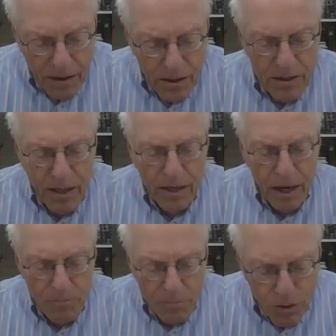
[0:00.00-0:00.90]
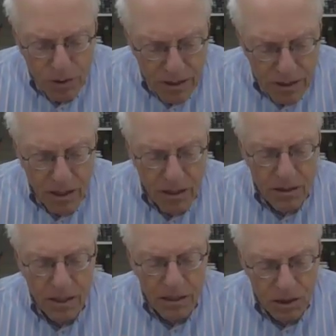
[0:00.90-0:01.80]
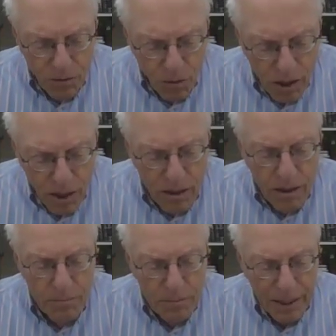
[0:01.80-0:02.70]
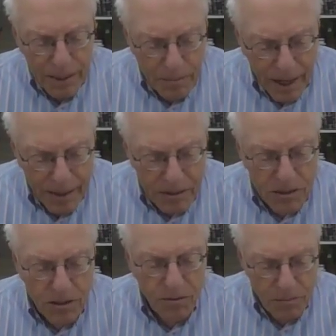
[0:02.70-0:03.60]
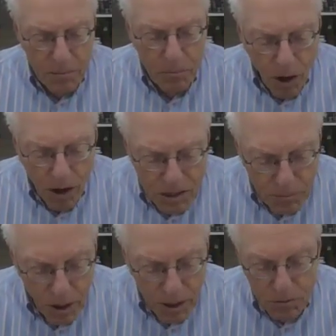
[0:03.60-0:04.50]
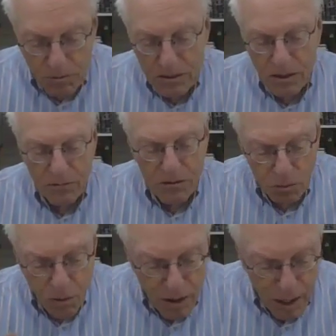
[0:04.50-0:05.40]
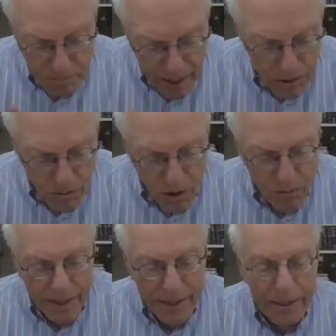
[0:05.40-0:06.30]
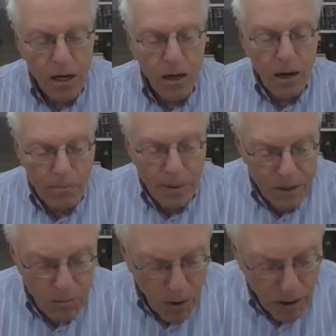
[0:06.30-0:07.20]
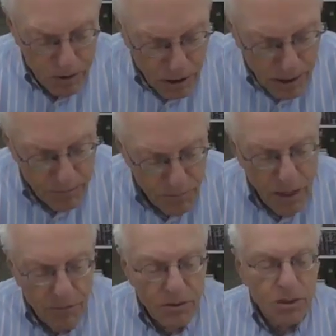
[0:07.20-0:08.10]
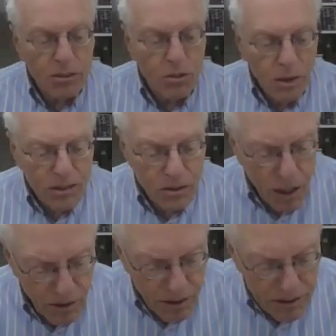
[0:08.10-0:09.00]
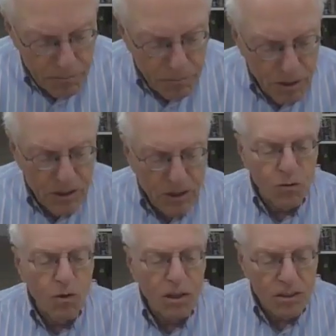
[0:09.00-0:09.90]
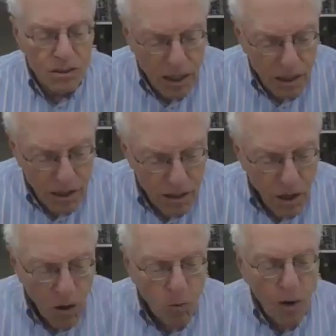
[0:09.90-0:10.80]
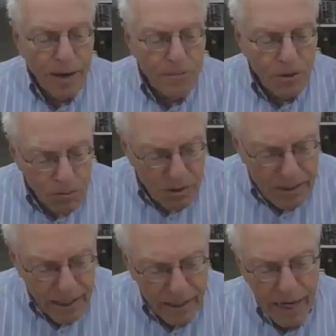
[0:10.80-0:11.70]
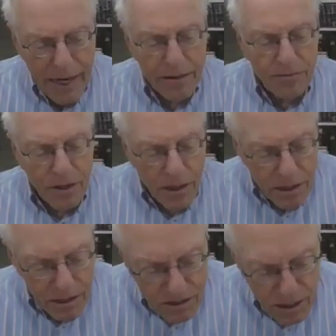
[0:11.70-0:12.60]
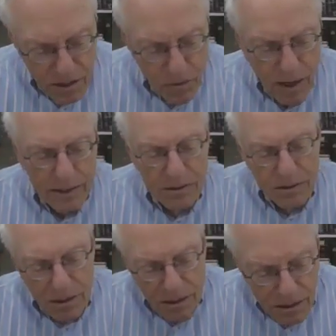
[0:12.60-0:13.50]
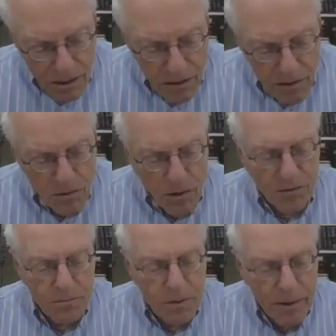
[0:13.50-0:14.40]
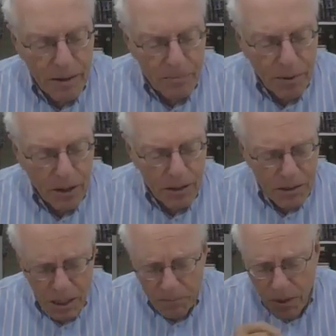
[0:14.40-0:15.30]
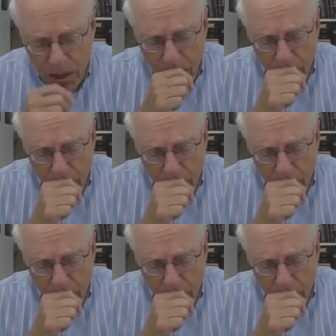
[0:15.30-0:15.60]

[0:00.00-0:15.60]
They uprooted the shvua mibalabayis from the boss. The boss would have to swear, I paid you already, or I paid you partially. V'shetyu sacher, and they put the shvu on the sacher. Why? Mishum k'dei chayav. Because otherwise, in order for him to make a parnasa.